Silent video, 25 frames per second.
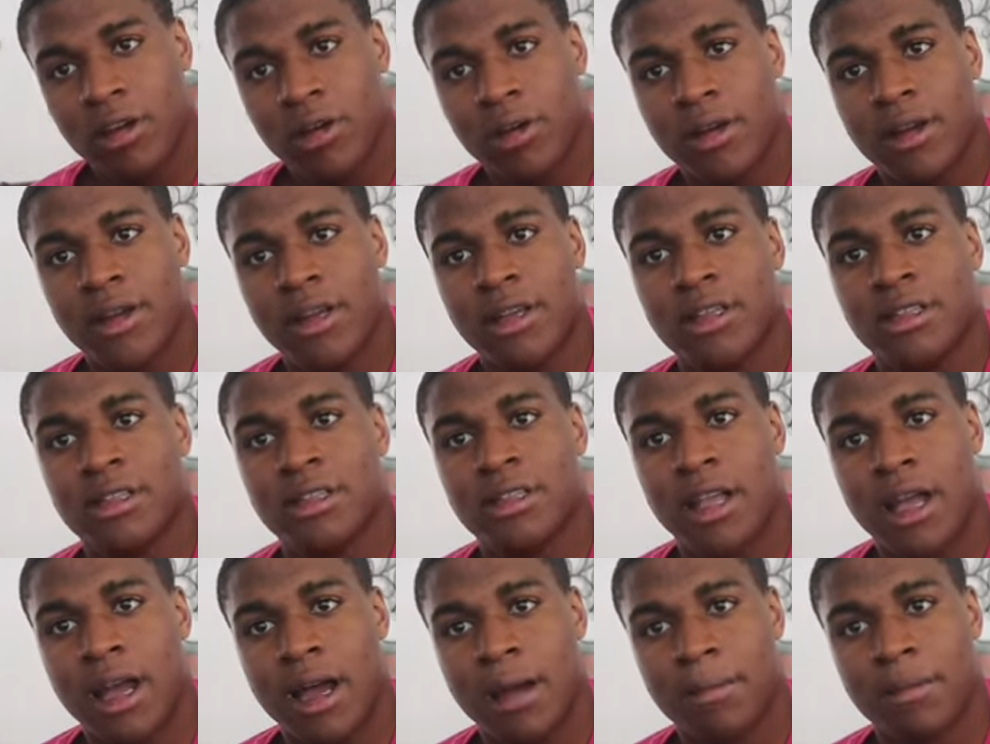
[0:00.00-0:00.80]

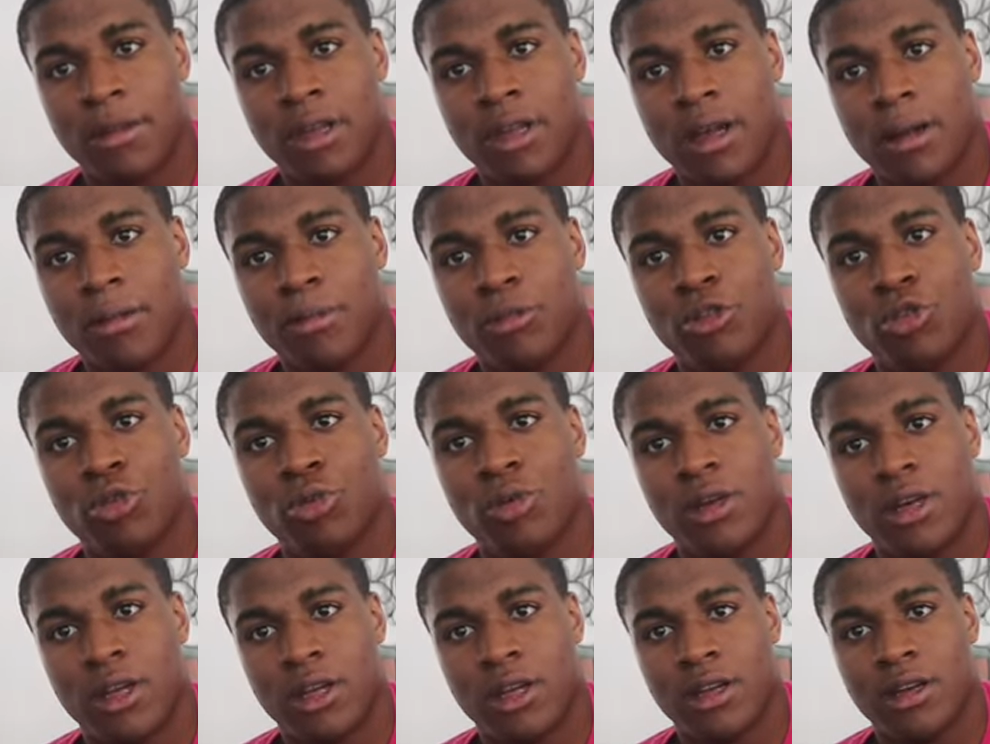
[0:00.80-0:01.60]
is time to come
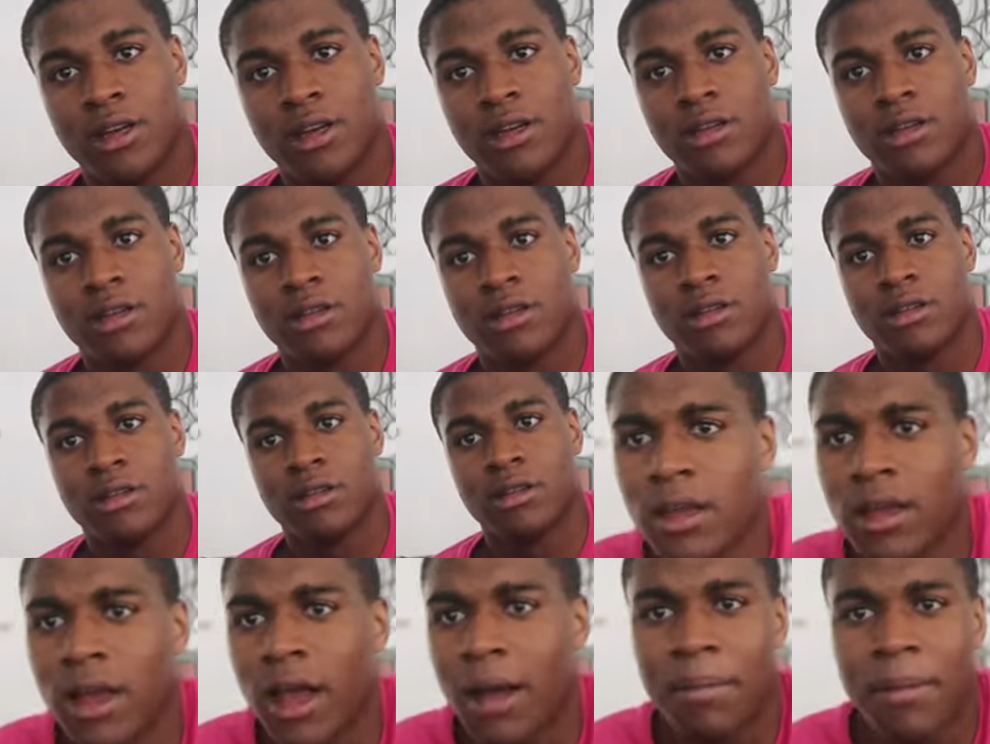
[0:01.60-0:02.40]
to an end.
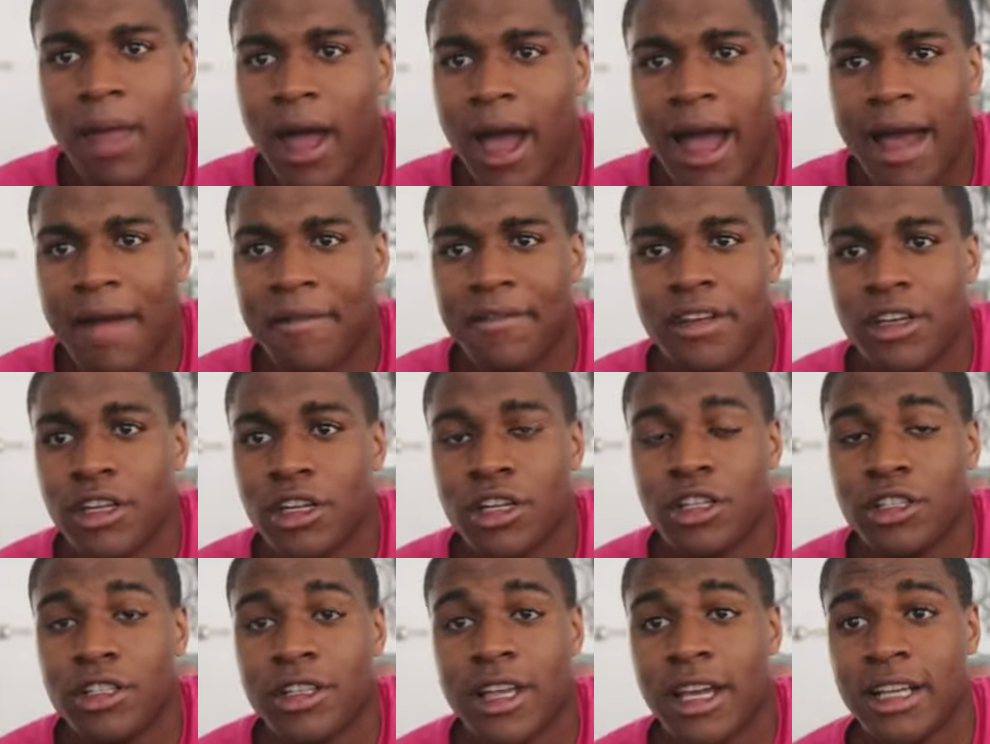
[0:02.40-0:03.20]
I'm not having a
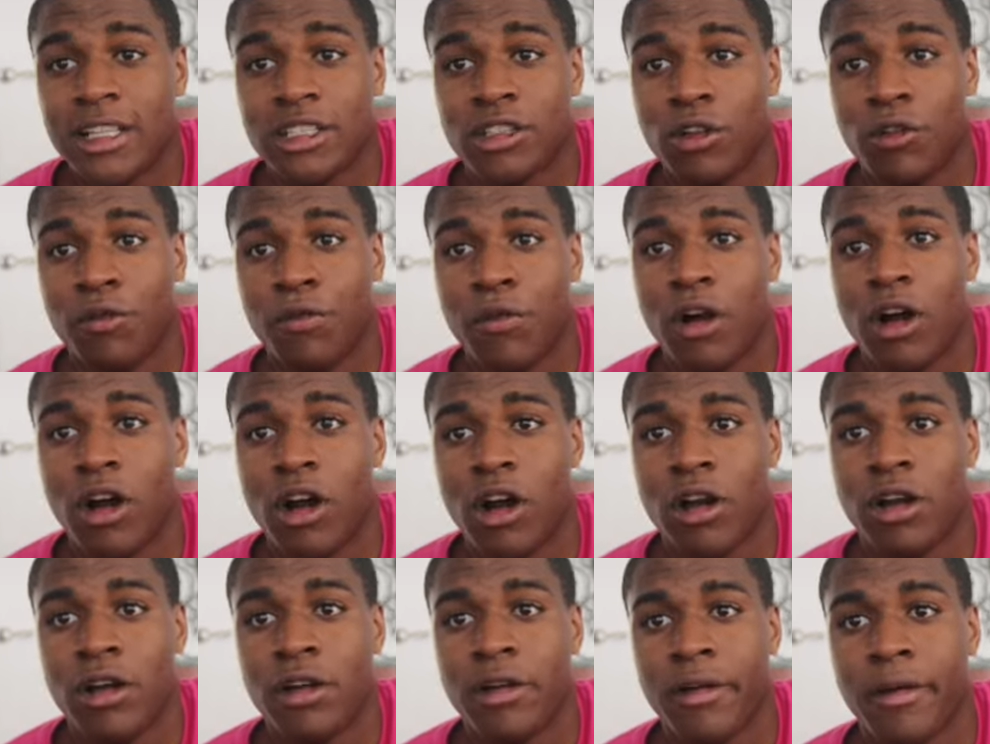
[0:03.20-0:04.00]
good day so
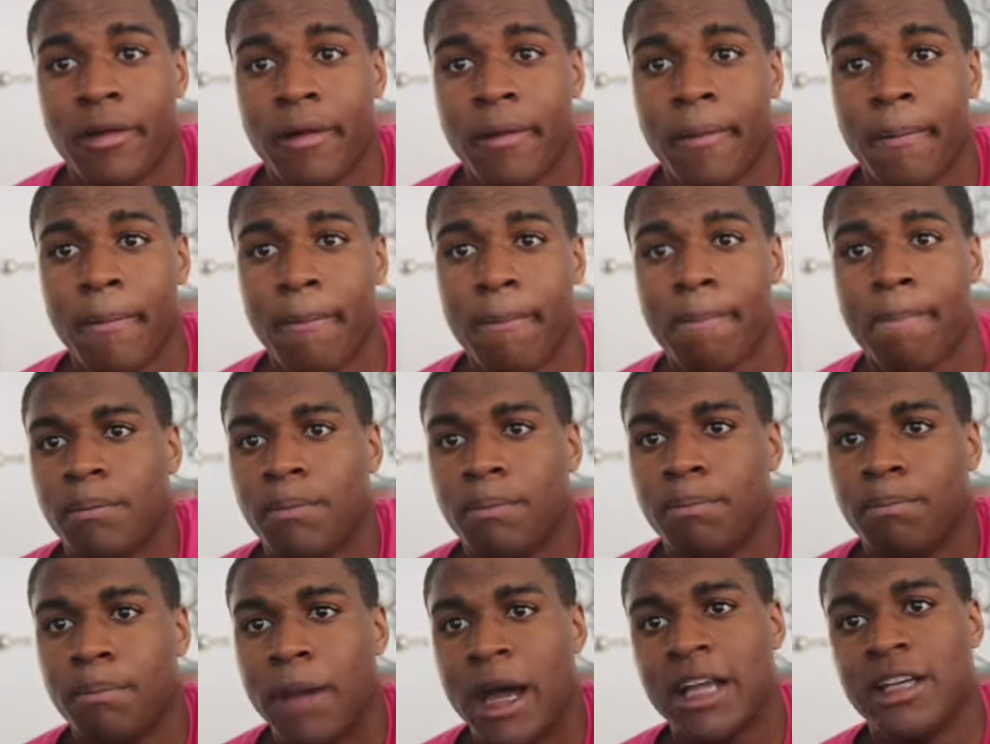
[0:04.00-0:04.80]
far.
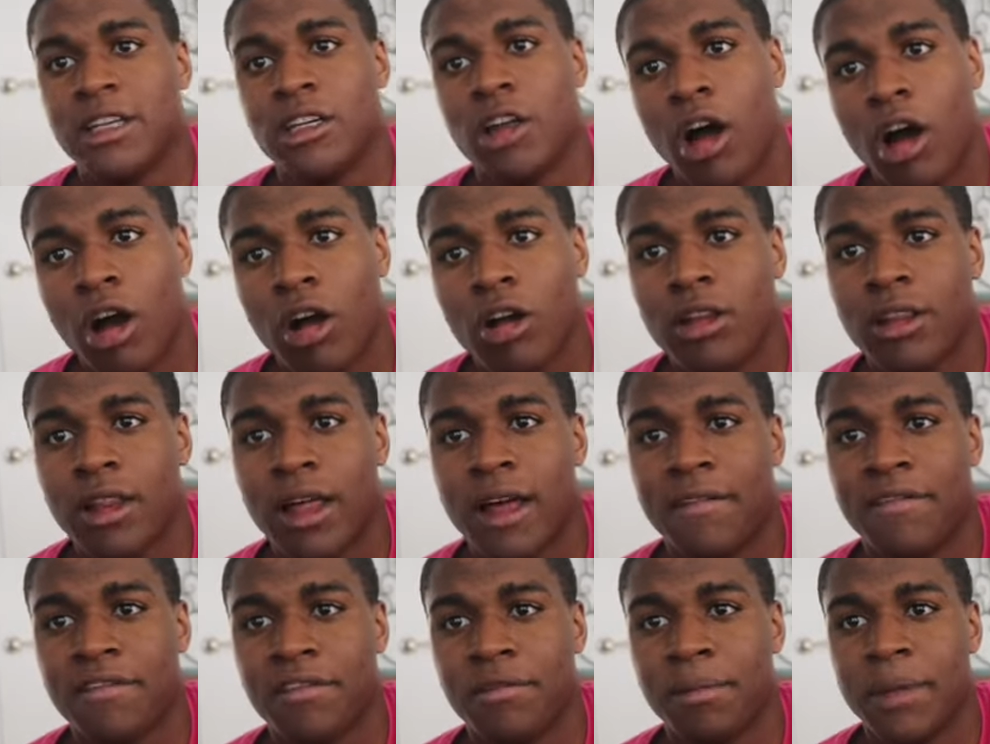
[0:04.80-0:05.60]
My dog
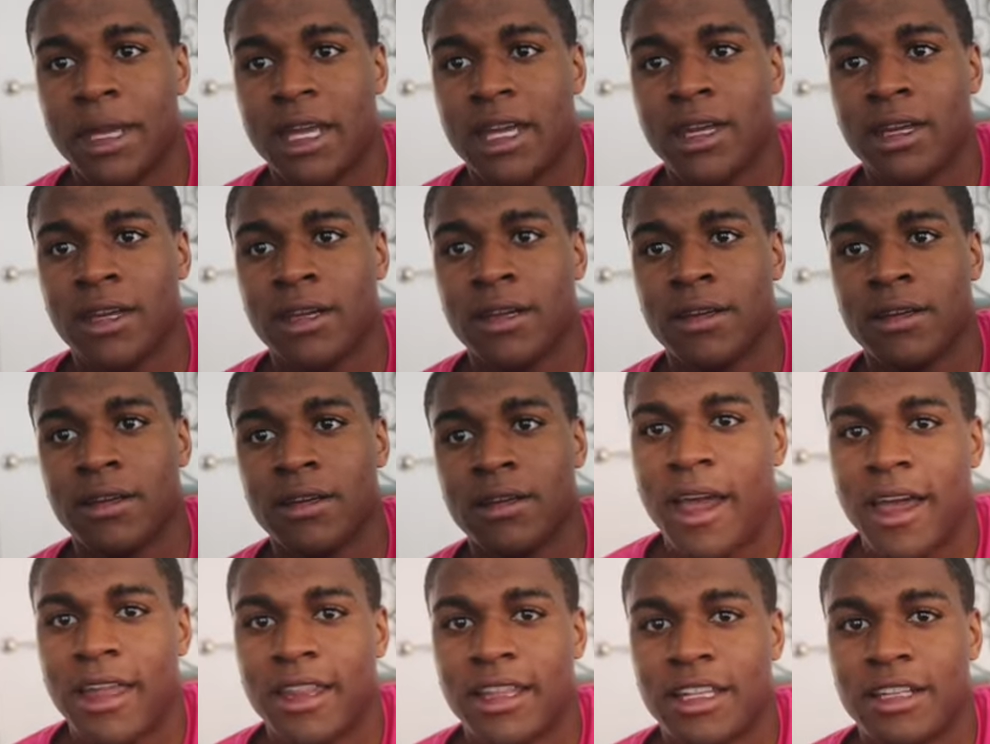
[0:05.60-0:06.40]
left me
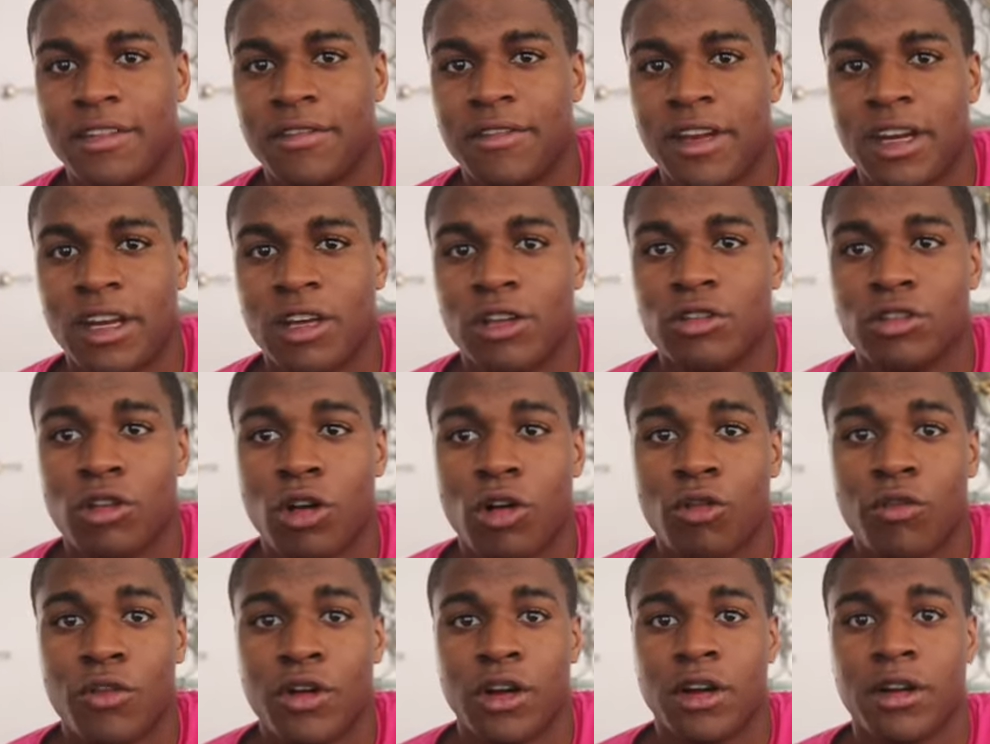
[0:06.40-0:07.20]
and this video is
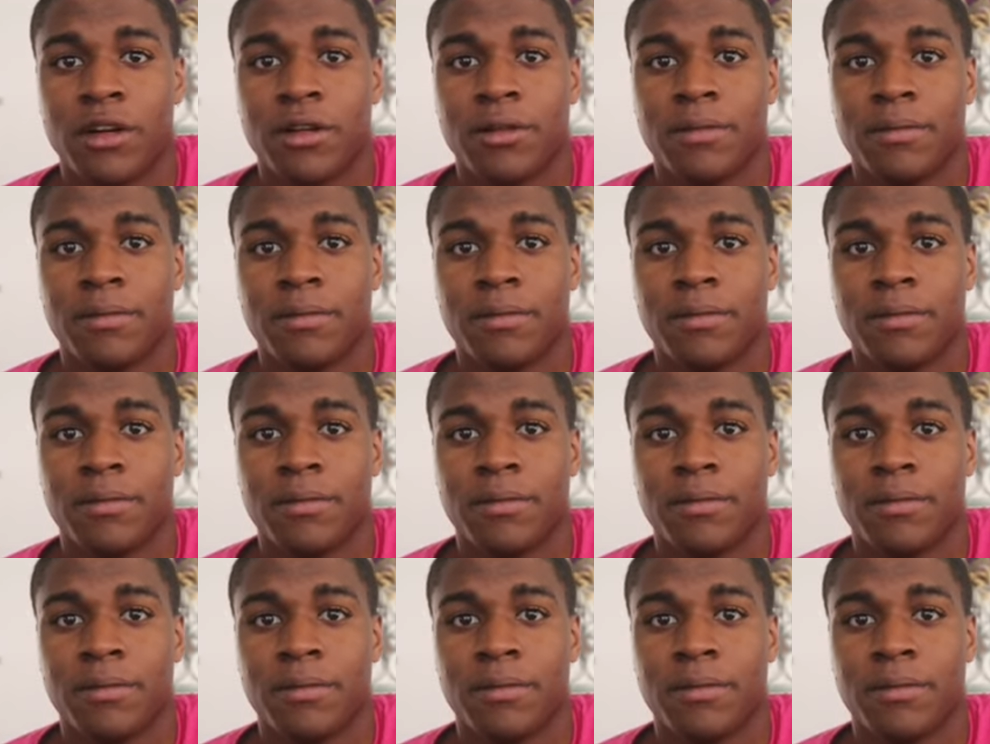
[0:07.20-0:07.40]
over.